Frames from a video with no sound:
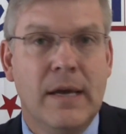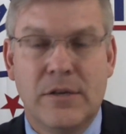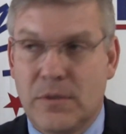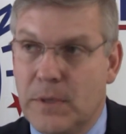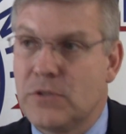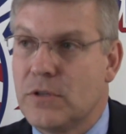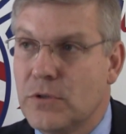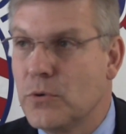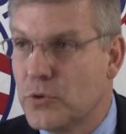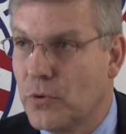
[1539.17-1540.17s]
some
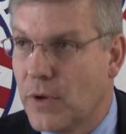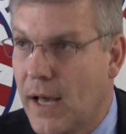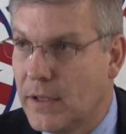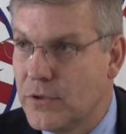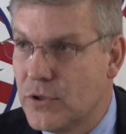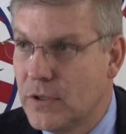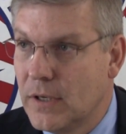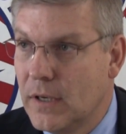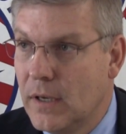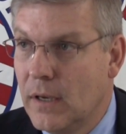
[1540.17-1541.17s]
institutional knowledge
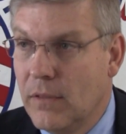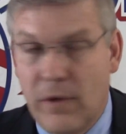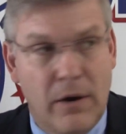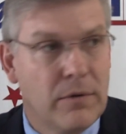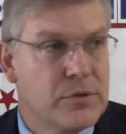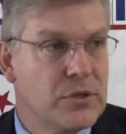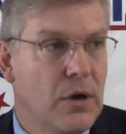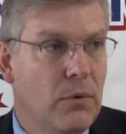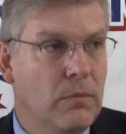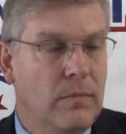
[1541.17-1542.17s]
there.
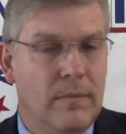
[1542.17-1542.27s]
So